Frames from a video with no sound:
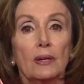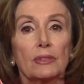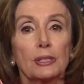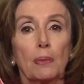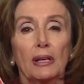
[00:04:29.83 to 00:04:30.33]

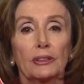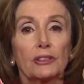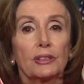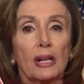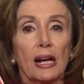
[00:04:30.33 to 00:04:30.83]

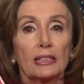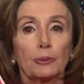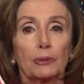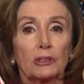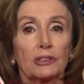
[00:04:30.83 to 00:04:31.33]
responders in
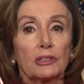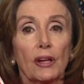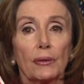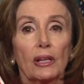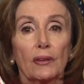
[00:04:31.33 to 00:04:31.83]
hospitals and
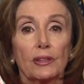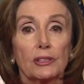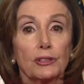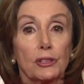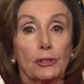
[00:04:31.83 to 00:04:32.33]
other health
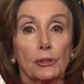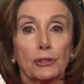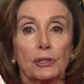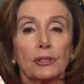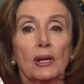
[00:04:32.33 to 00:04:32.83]

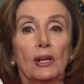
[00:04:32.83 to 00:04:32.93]
institutions,